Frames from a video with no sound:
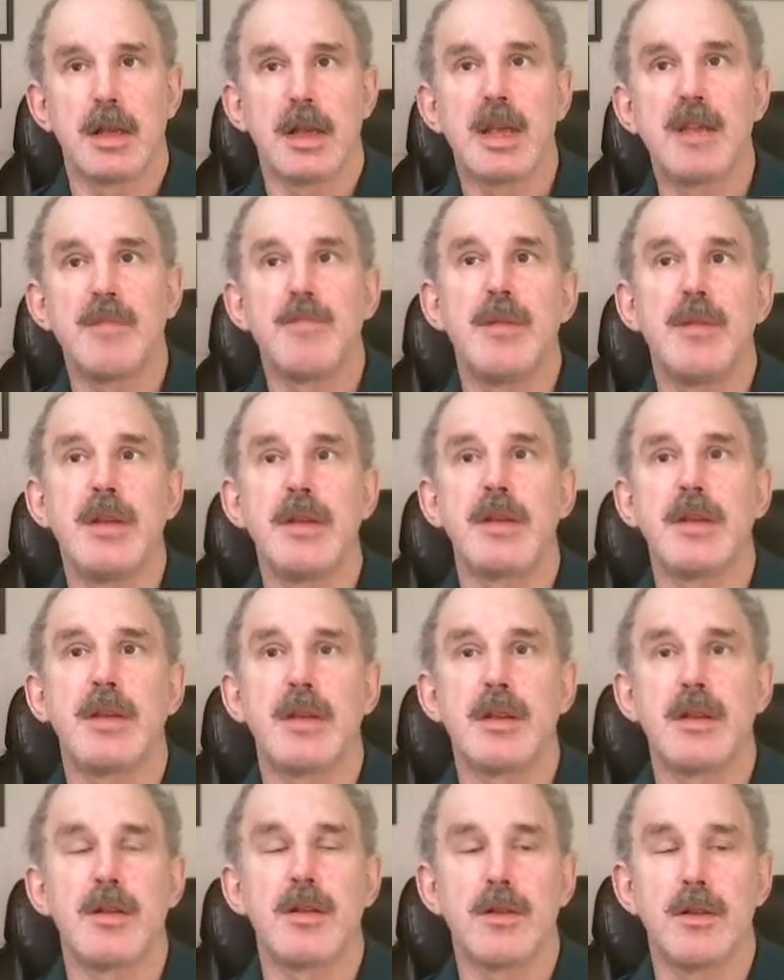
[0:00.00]
can be the
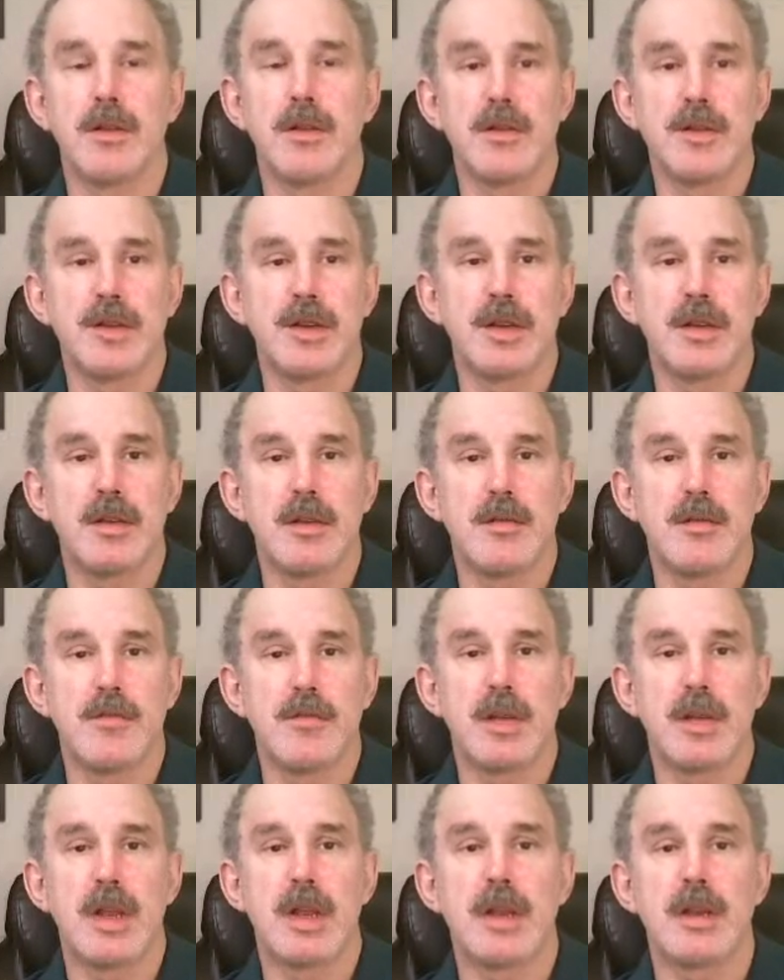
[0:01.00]
conclusion,
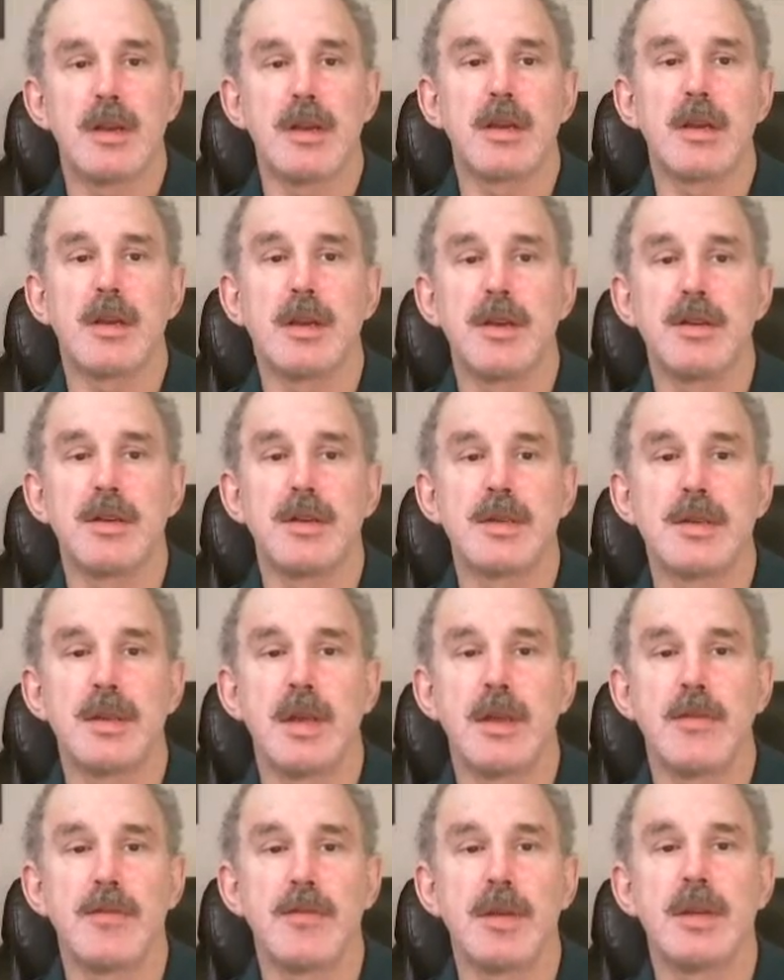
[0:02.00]
but at an unconscious
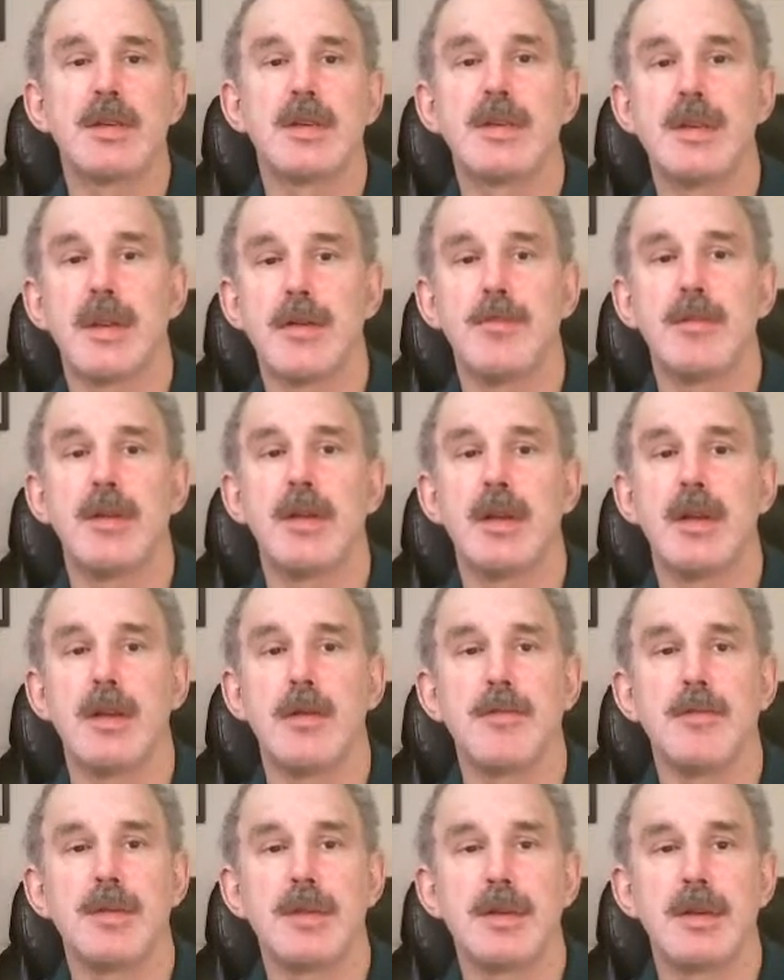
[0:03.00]
level, and
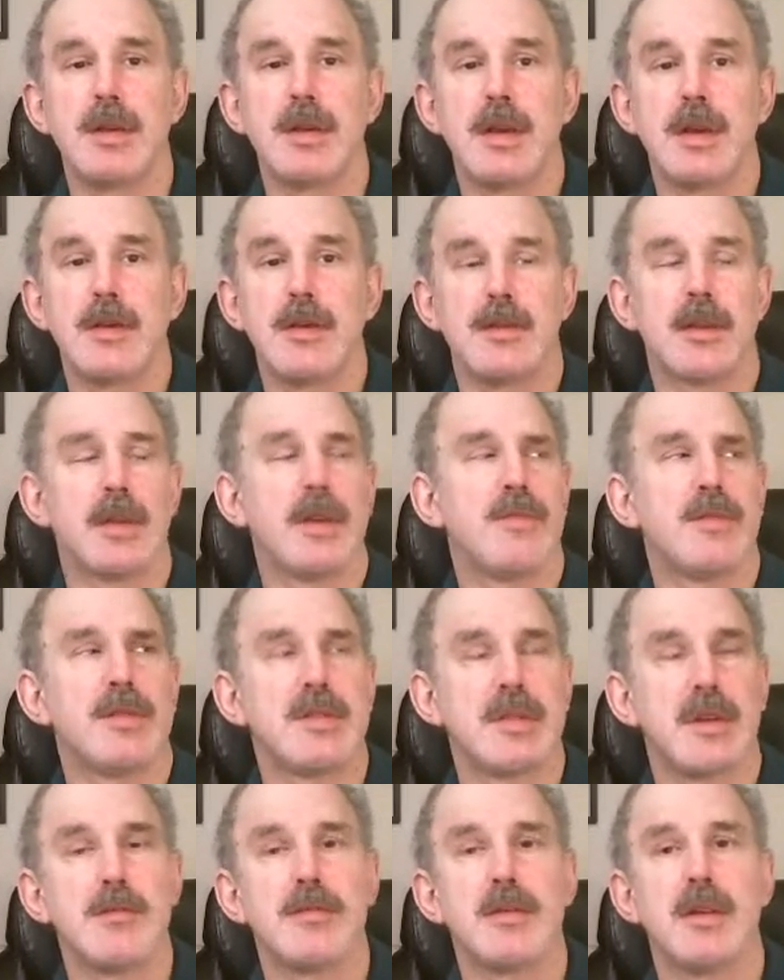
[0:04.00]
sometimes, not even
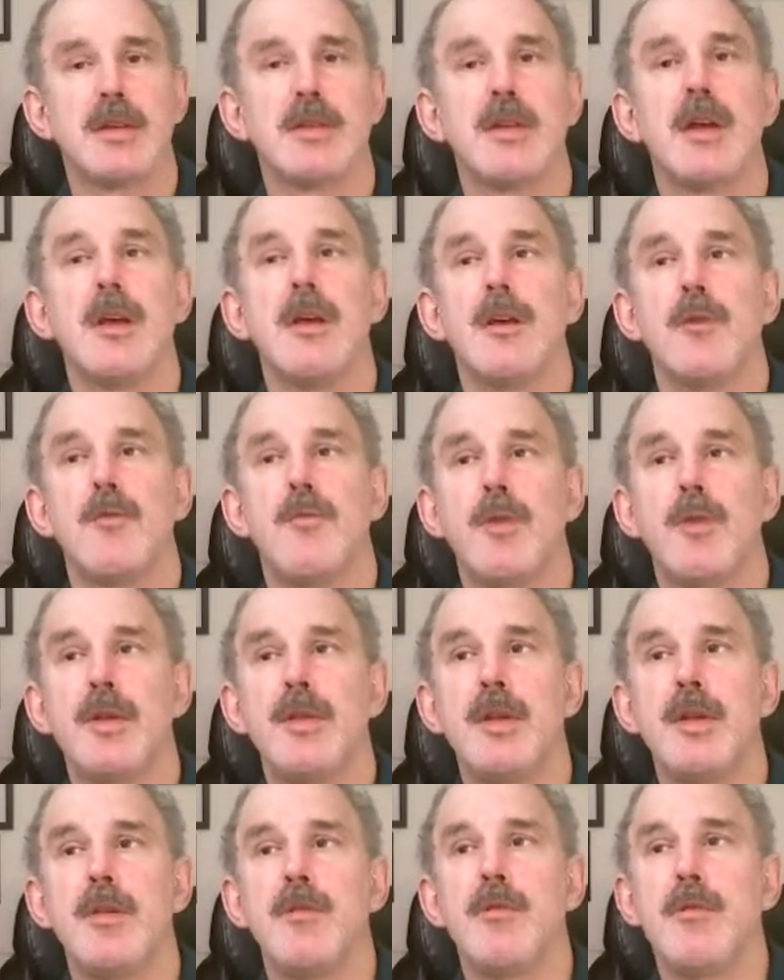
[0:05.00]
sometimes,
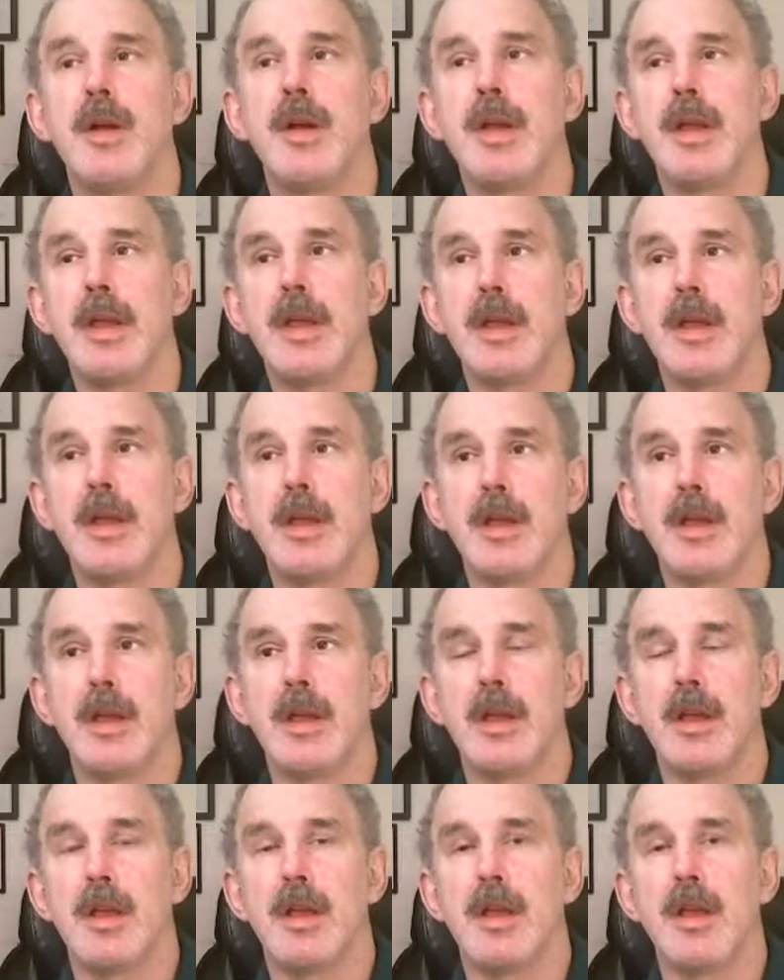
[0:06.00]
when they're ready,
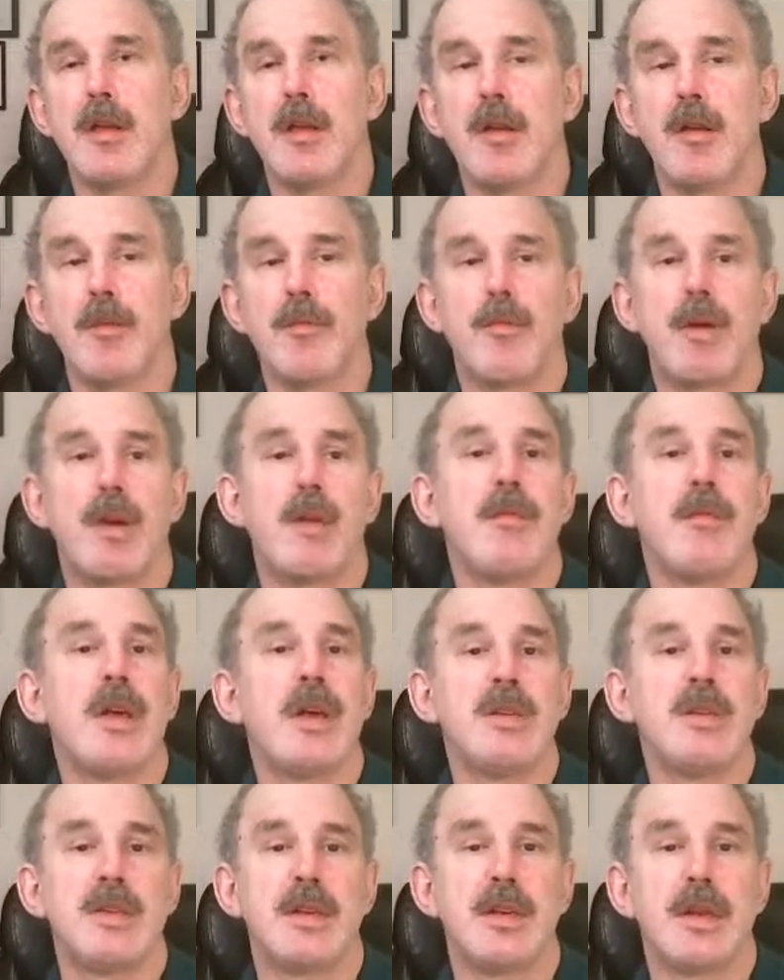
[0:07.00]
by
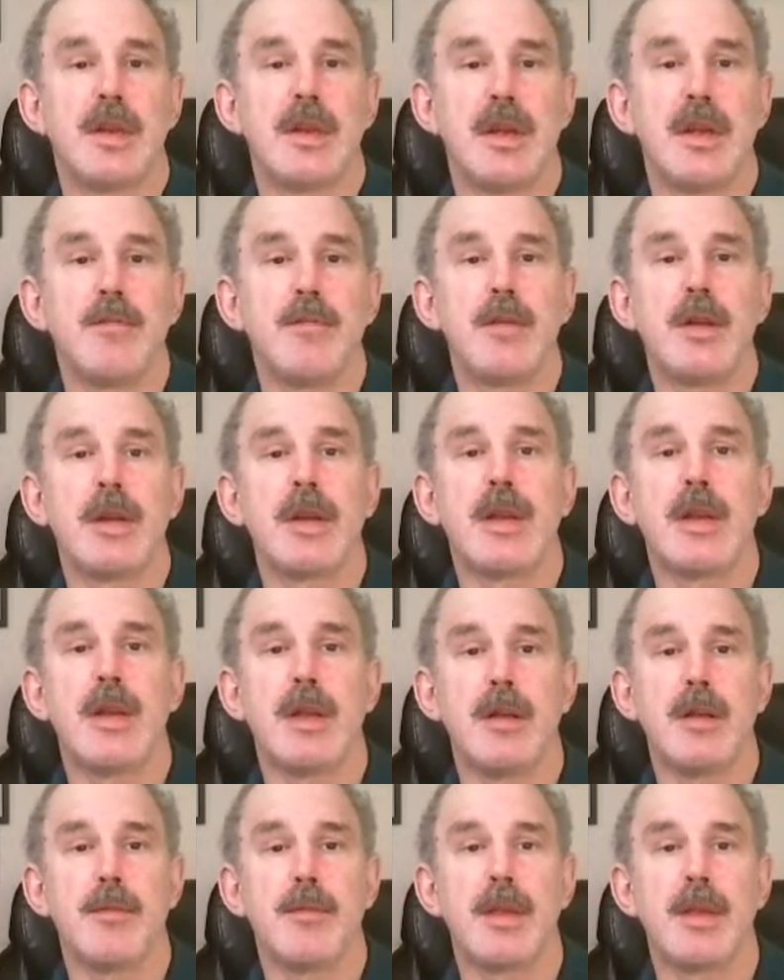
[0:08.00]
raising it up, we can
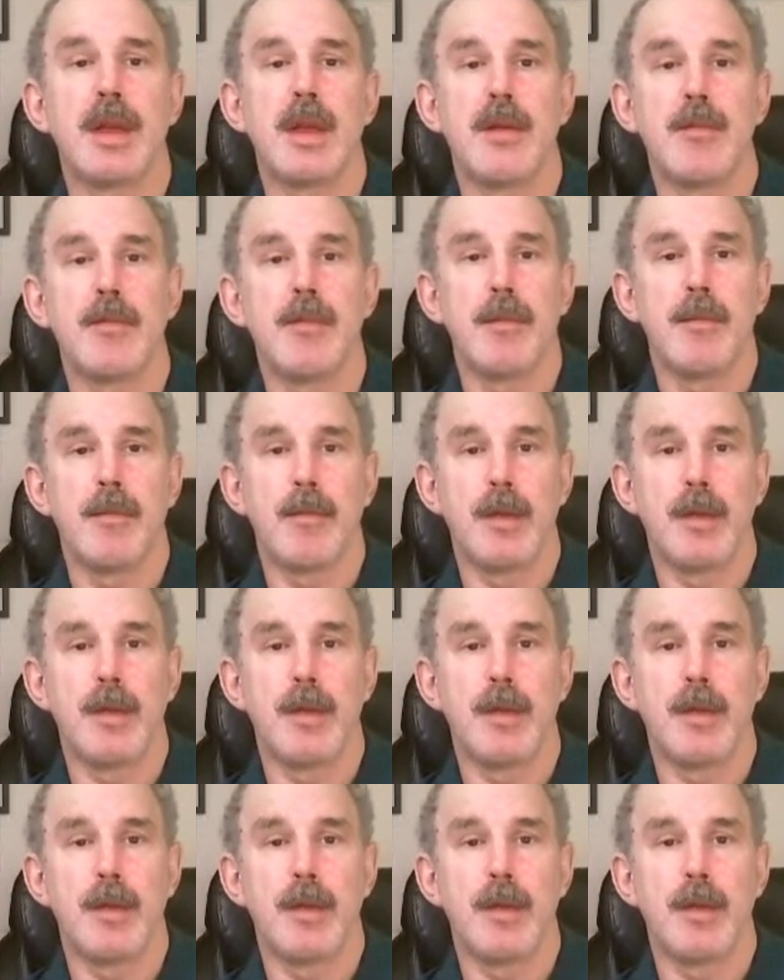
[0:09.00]
help them